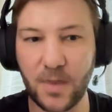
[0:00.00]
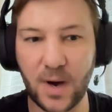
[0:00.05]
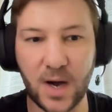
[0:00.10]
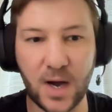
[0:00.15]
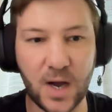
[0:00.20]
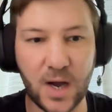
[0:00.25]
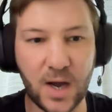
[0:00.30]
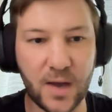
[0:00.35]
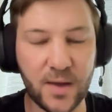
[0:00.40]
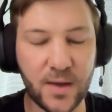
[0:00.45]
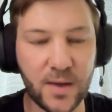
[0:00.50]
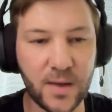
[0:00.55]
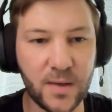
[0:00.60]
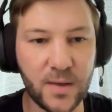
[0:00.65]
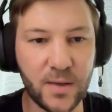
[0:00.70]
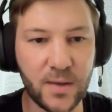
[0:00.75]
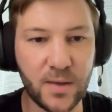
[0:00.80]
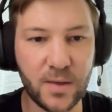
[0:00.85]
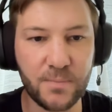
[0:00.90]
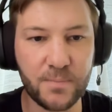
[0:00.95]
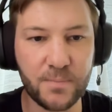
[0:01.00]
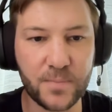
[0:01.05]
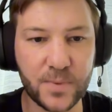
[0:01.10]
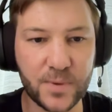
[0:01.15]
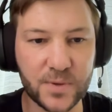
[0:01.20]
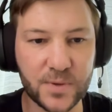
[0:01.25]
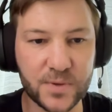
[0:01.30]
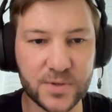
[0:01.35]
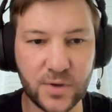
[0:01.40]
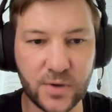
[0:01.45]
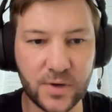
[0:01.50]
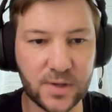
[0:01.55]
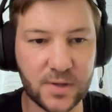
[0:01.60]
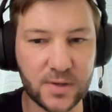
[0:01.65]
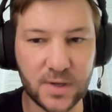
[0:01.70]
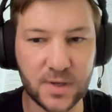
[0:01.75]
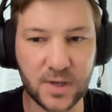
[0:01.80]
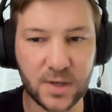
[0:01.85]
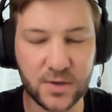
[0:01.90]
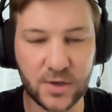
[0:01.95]
I
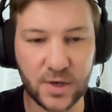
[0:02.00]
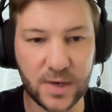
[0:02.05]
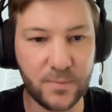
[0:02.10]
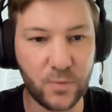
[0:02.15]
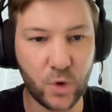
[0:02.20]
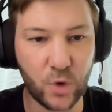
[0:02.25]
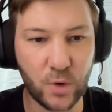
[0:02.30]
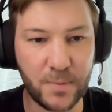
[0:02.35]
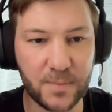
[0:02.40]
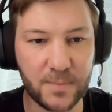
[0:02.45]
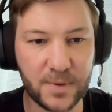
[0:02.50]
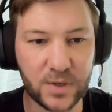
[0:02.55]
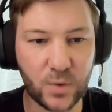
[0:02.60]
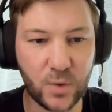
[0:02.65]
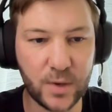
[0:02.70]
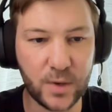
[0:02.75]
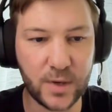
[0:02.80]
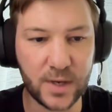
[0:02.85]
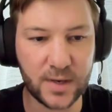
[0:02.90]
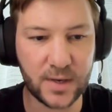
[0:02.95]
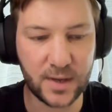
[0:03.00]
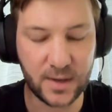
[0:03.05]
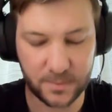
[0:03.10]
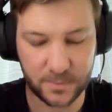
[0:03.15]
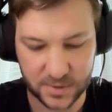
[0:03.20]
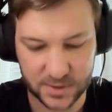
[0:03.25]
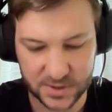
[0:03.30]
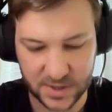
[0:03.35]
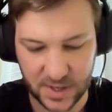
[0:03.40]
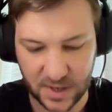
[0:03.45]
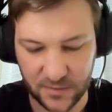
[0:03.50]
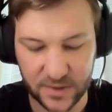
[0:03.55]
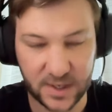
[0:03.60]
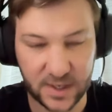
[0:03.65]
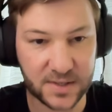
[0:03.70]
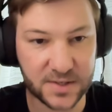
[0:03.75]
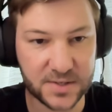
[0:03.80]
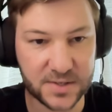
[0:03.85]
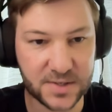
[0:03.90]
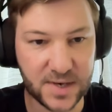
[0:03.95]
started to learn more about Bitcoin, and
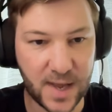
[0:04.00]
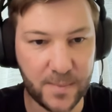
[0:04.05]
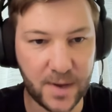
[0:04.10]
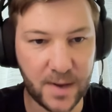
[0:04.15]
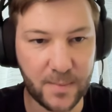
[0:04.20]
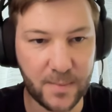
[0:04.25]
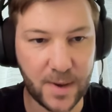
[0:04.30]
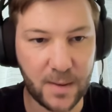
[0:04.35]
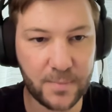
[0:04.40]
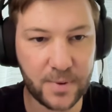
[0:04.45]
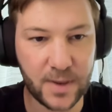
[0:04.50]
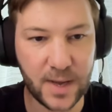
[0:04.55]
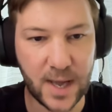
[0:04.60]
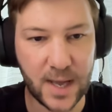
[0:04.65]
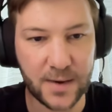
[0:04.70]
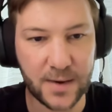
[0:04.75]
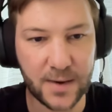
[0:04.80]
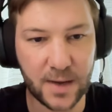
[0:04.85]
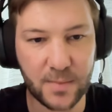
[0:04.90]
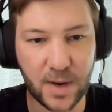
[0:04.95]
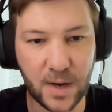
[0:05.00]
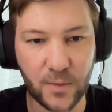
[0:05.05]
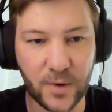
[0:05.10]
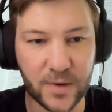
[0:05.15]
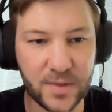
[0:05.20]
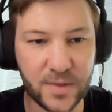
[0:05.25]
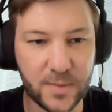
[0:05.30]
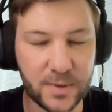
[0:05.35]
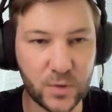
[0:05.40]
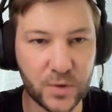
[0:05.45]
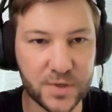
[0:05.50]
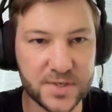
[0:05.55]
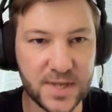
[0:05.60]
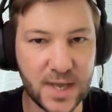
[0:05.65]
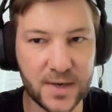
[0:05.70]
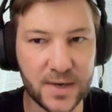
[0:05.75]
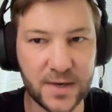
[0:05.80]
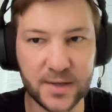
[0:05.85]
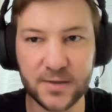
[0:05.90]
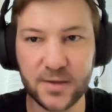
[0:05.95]
Saifedean's name came up, and I read the Bitcoin
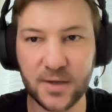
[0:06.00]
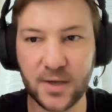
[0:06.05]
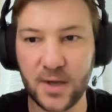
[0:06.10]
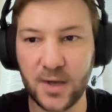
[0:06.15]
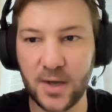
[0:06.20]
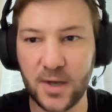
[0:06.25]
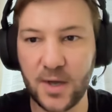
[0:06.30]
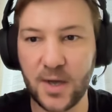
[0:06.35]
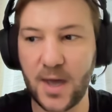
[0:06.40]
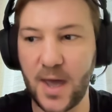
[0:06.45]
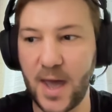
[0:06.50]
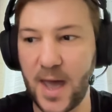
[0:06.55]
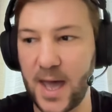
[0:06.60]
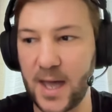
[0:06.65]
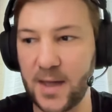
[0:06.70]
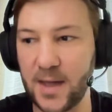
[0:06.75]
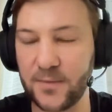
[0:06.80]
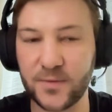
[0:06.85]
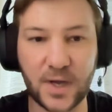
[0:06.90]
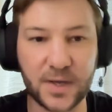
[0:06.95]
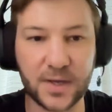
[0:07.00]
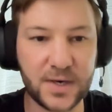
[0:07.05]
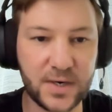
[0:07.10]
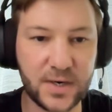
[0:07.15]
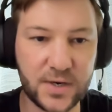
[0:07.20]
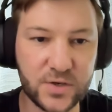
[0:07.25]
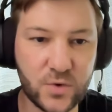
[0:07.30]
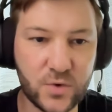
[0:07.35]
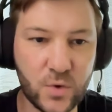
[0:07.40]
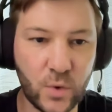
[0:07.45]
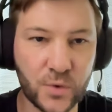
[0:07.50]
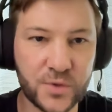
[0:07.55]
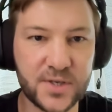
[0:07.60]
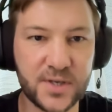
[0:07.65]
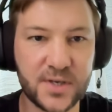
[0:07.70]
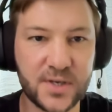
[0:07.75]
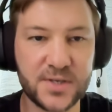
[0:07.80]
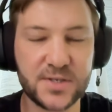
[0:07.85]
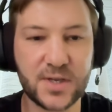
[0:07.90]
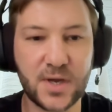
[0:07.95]
Standard, and I did these
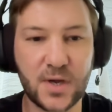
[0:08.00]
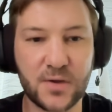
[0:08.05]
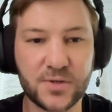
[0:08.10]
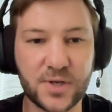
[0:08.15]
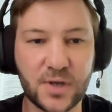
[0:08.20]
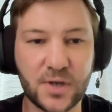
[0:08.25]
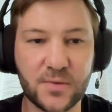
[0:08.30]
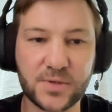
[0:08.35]
courses, so